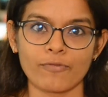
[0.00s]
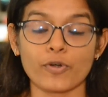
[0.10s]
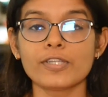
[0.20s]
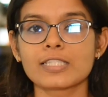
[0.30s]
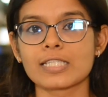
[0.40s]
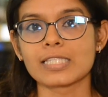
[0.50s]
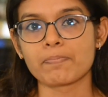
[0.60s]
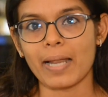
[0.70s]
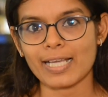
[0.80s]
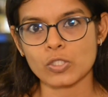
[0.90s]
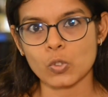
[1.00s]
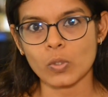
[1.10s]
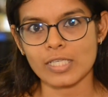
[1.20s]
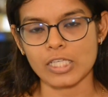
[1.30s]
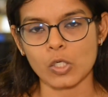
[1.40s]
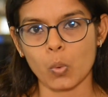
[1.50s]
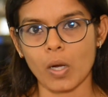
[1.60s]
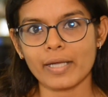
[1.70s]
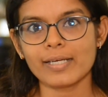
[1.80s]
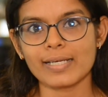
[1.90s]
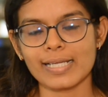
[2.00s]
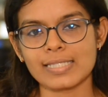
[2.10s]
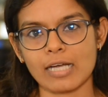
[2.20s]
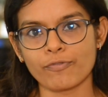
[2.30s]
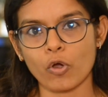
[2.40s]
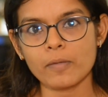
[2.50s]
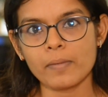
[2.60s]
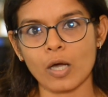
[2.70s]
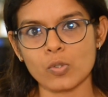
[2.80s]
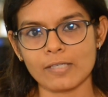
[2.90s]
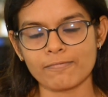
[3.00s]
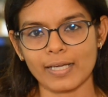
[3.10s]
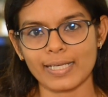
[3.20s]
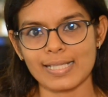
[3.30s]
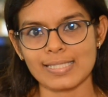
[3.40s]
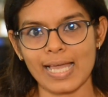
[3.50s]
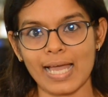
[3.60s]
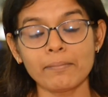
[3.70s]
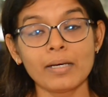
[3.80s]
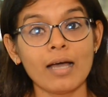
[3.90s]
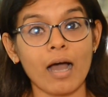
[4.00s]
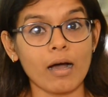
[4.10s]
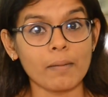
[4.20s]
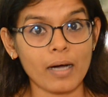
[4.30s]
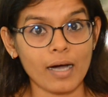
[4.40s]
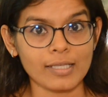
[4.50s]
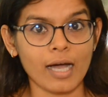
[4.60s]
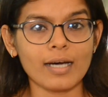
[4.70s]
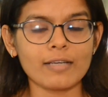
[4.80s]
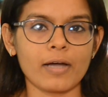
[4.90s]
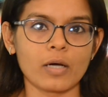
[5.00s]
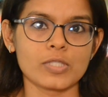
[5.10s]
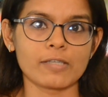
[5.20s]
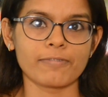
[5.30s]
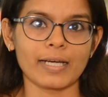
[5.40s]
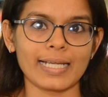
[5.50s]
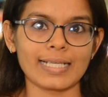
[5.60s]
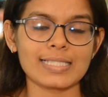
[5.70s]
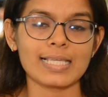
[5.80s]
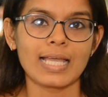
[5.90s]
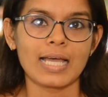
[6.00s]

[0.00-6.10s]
For instance, Blackstone has acquired its affordable housing finance arm, Aadhaar Housing Finance.